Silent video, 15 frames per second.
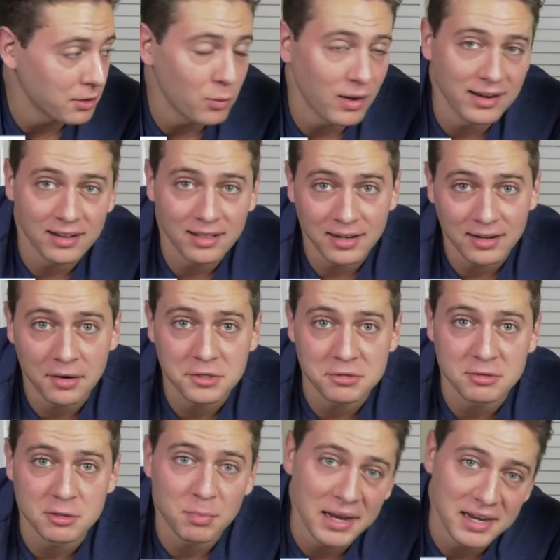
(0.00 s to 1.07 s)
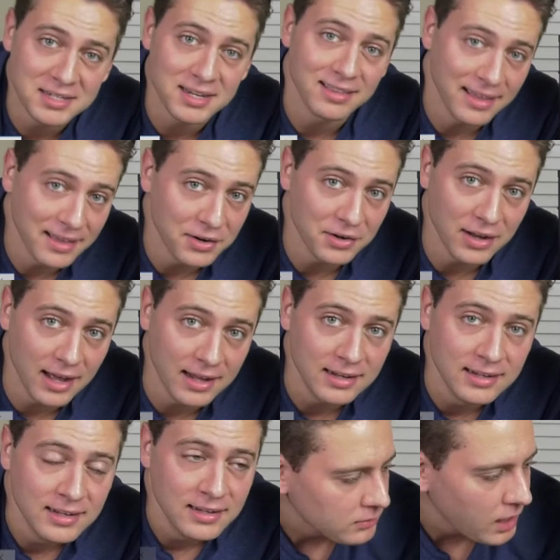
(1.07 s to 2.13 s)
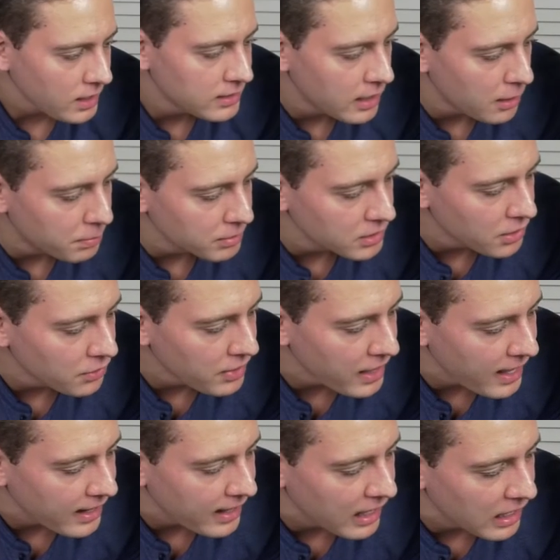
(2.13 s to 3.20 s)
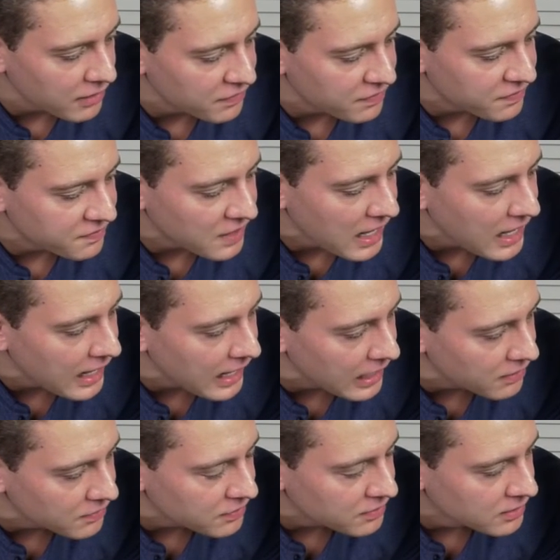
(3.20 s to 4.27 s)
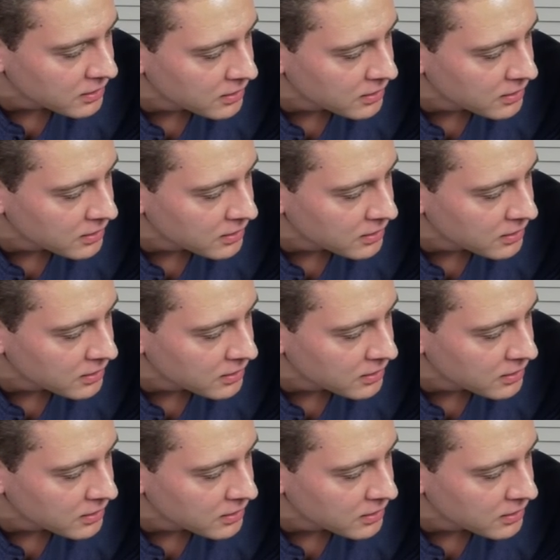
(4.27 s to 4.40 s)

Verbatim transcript: I want to clear out some space on that or not. Now below that I have five